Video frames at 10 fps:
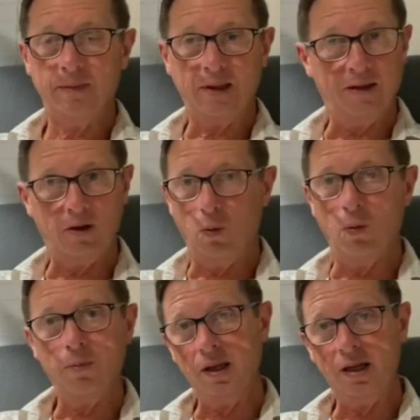And there
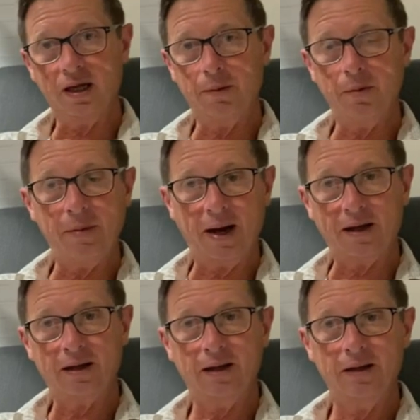won't be any coming
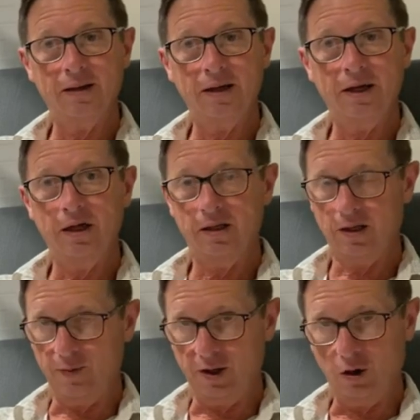back.
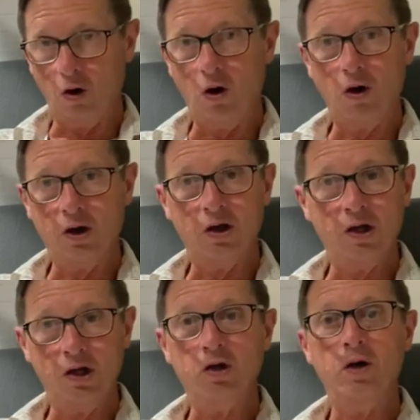That'll be a long
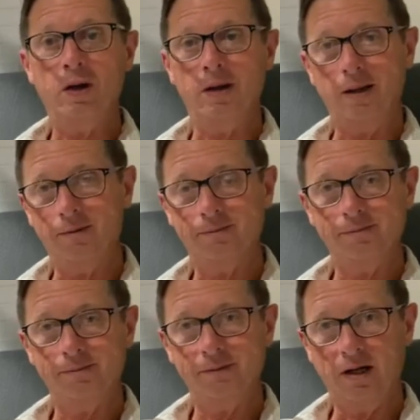eternity
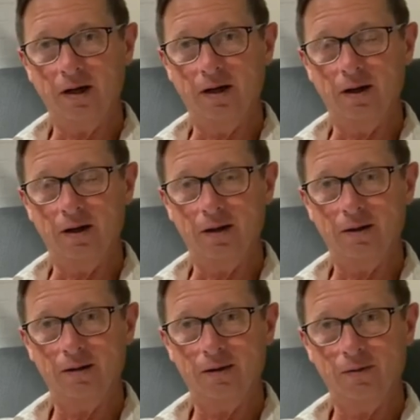uh,
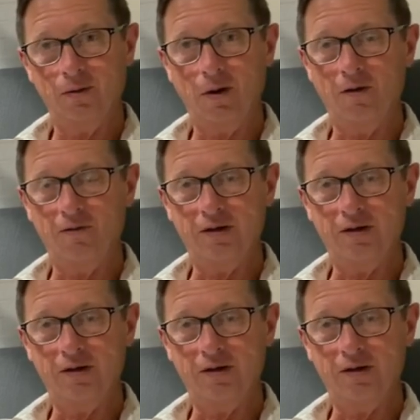of